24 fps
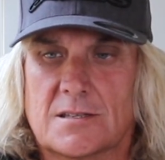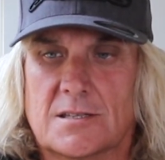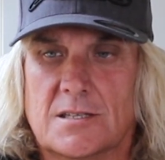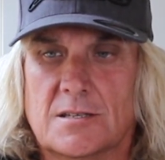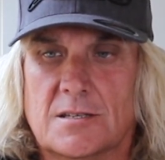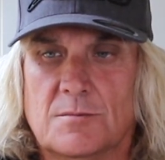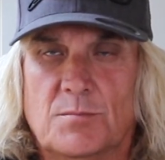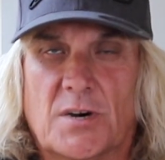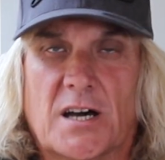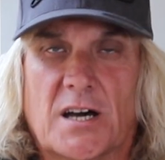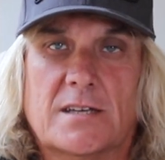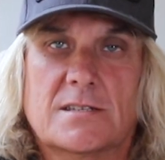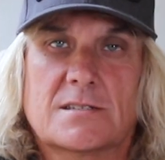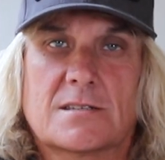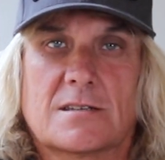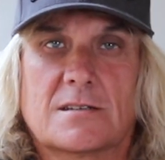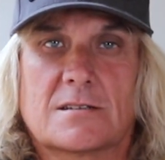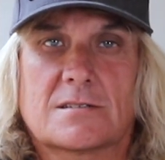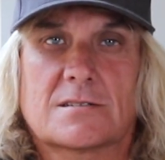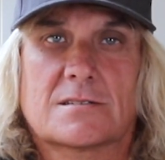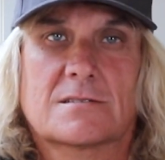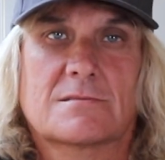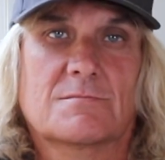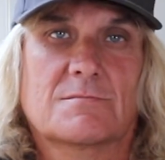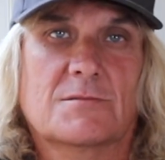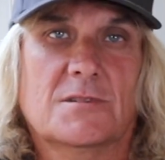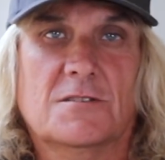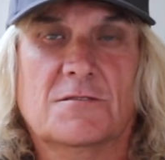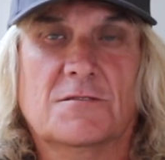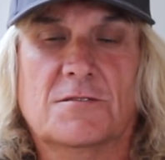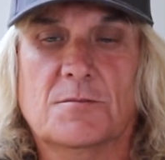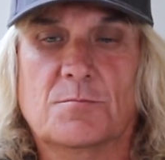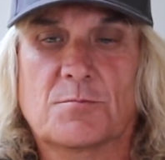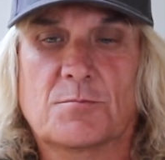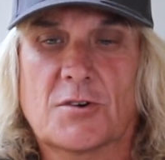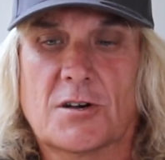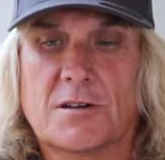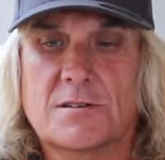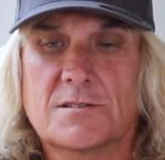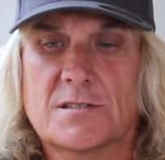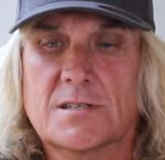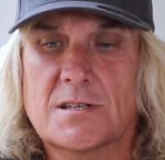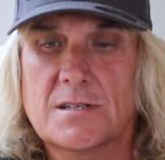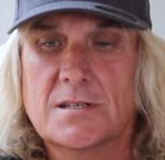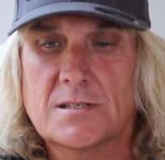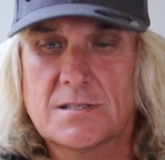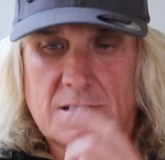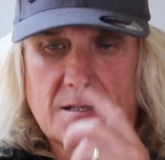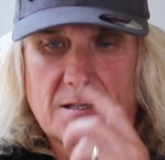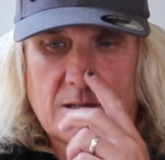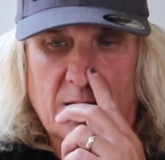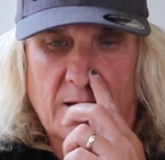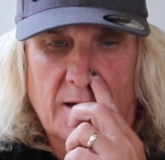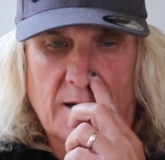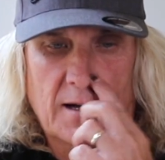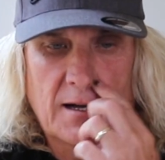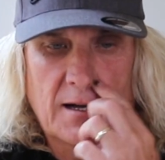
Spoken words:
the basics of the process.